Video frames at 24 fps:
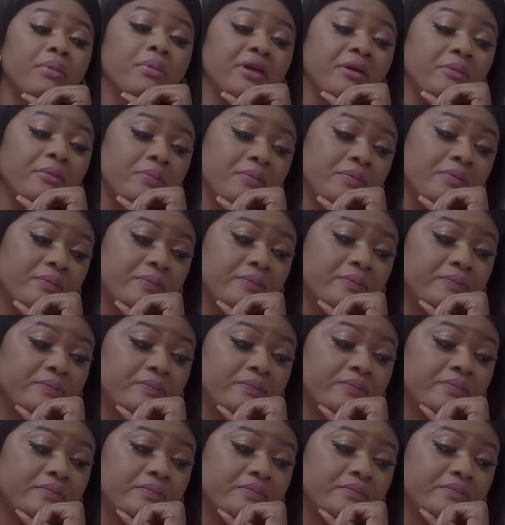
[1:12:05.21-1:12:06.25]
Babe.
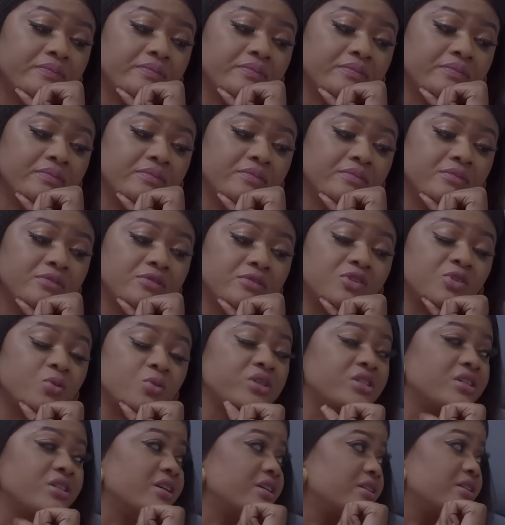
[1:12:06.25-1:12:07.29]

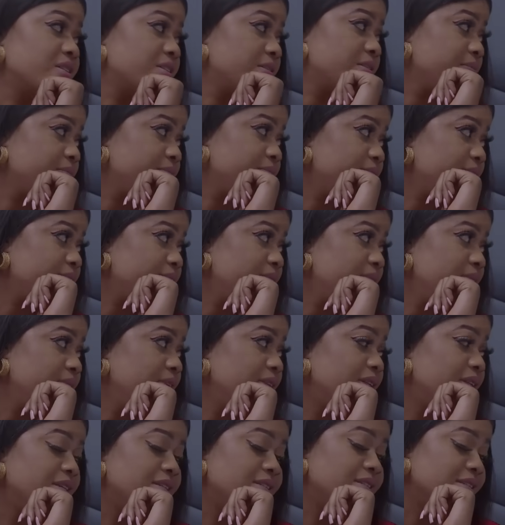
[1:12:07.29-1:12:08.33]
Sweetheart.
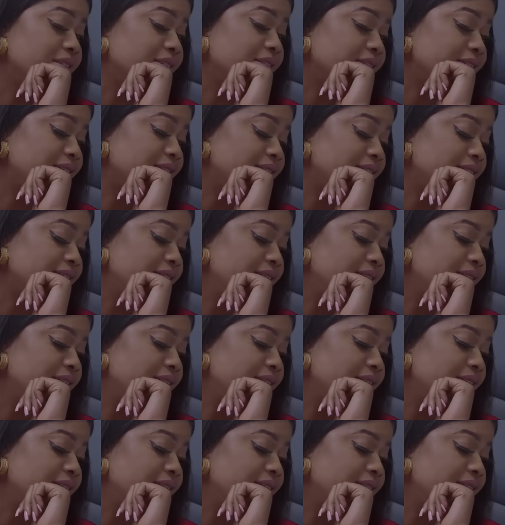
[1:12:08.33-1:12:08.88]
Listen.